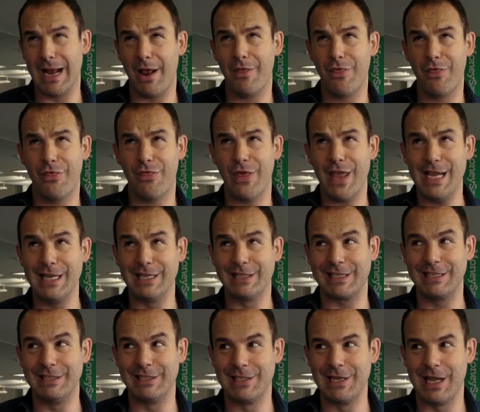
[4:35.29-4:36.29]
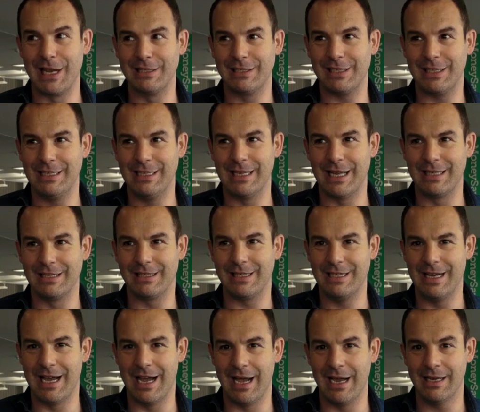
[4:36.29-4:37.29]
I think, since
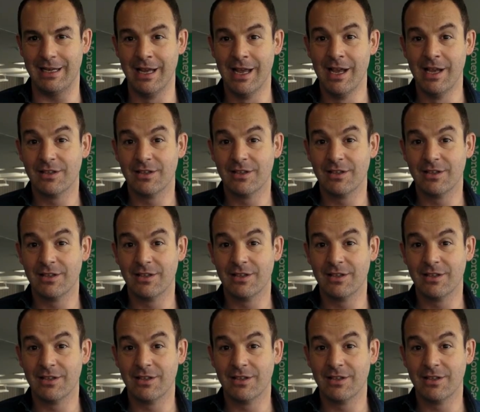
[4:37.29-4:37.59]
1999.